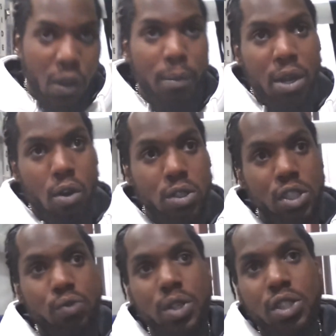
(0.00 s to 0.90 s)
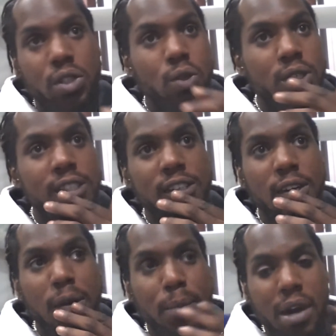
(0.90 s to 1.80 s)
My coach is Richard Lewis. I train
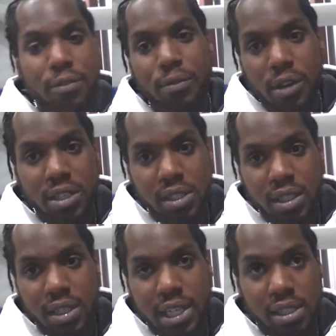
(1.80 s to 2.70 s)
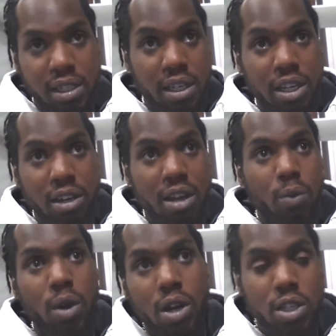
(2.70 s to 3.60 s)
on the Moffitt Varsity. That's here on
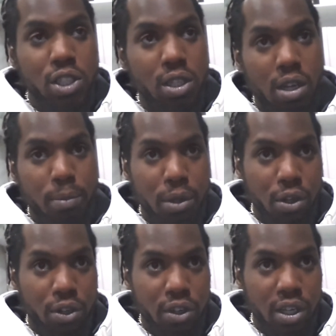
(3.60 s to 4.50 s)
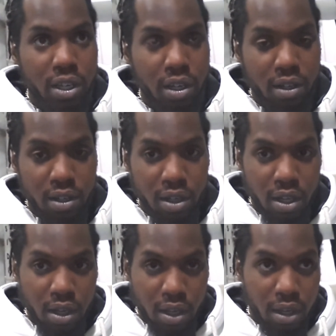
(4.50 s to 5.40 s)
100 Mill
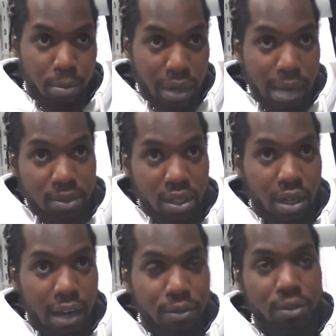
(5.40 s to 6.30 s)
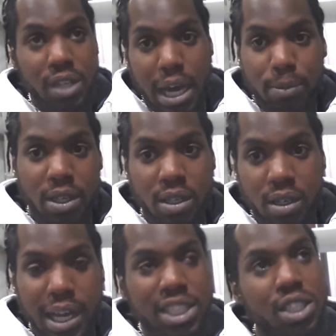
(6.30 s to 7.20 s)
Creek in Brampton off of Tompkin.
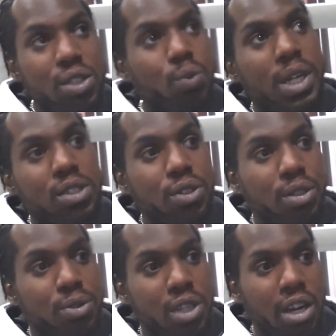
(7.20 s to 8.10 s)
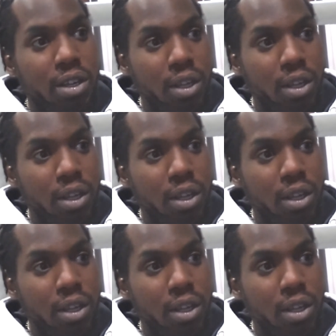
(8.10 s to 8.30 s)
Actually, this is West Creek, sorry.